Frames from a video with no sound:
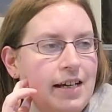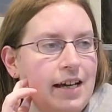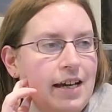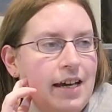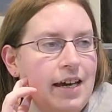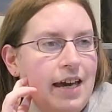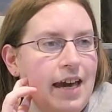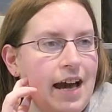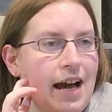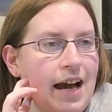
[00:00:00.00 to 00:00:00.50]

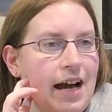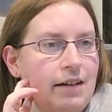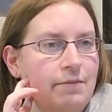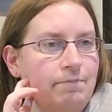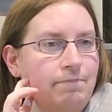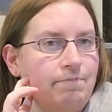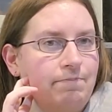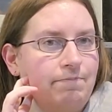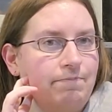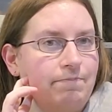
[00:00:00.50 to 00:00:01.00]
yeah,
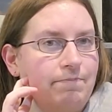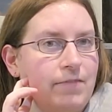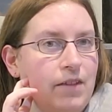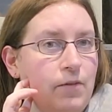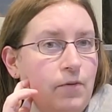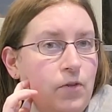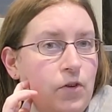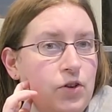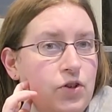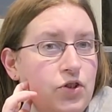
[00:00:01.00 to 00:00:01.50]
the
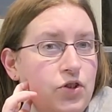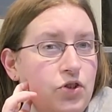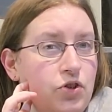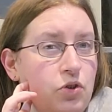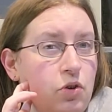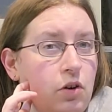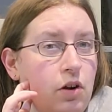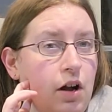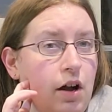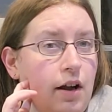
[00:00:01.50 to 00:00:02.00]
first
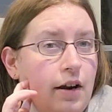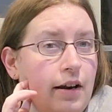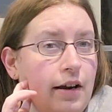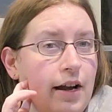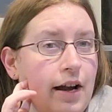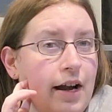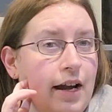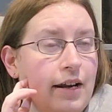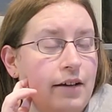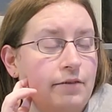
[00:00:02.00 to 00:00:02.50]
Drogon
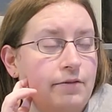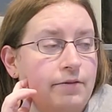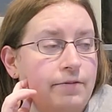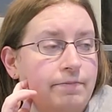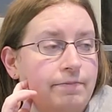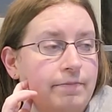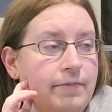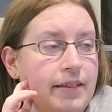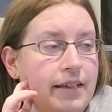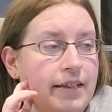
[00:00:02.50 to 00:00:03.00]
kind of
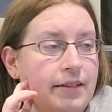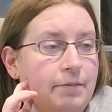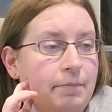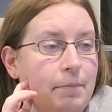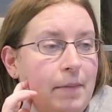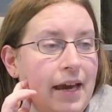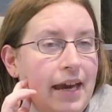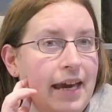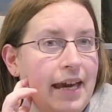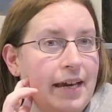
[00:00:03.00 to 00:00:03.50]
didn't
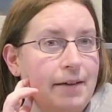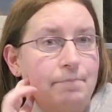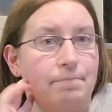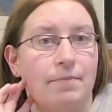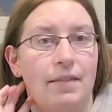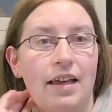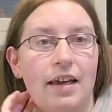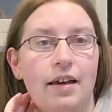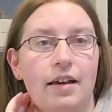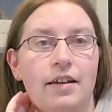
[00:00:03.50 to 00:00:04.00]
make it.
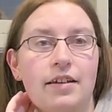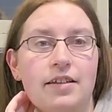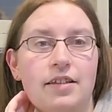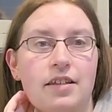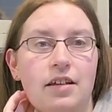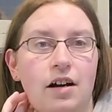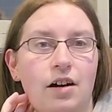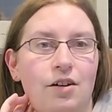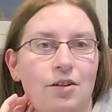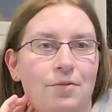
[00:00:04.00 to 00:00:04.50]

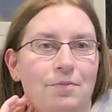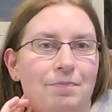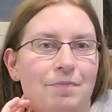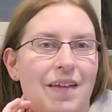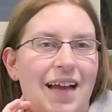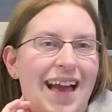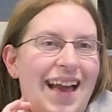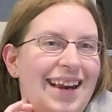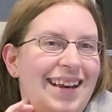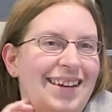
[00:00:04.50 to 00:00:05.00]
So,
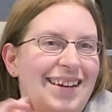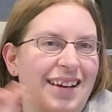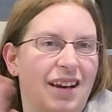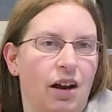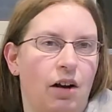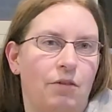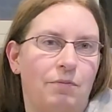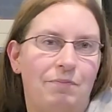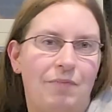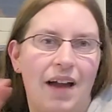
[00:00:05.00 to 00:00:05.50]
and you
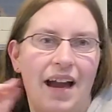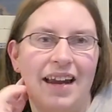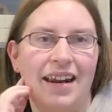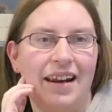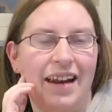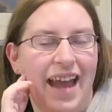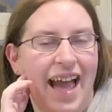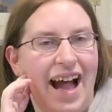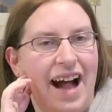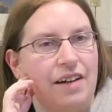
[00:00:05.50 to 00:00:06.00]
know, I
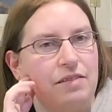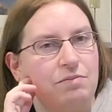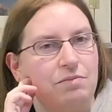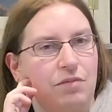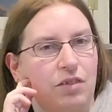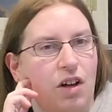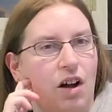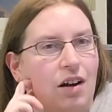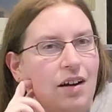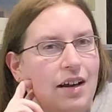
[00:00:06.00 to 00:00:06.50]
didn't have
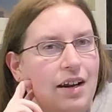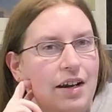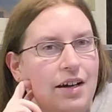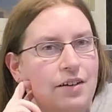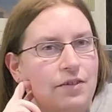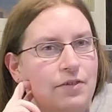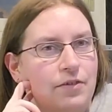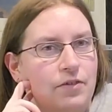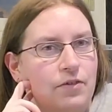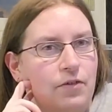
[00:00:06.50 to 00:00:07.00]
him long
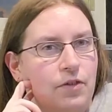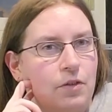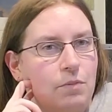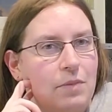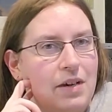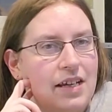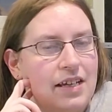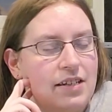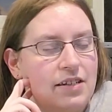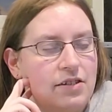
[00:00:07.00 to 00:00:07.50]
enough for
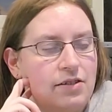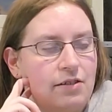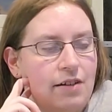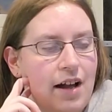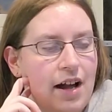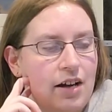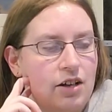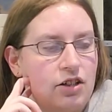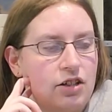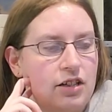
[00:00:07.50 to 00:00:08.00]
me to
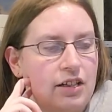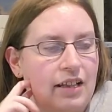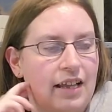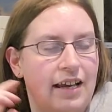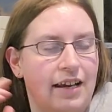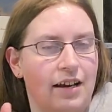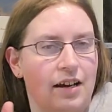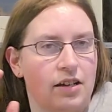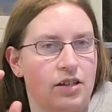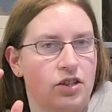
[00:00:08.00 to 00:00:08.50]
actually
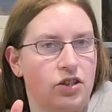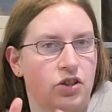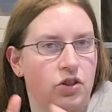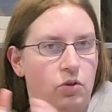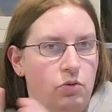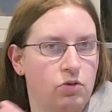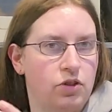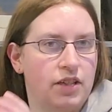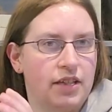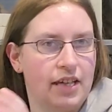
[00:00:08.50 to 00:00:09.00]
like
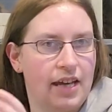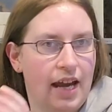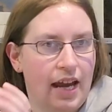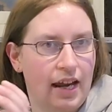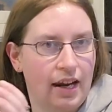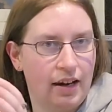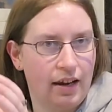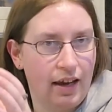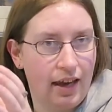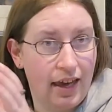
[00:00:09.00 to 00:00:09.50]

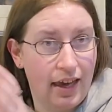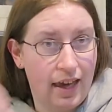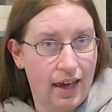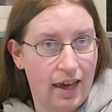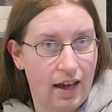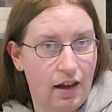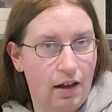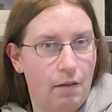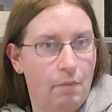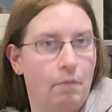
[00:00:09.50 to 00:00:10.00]
associate
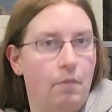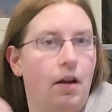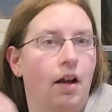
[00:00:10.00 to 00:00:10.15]
him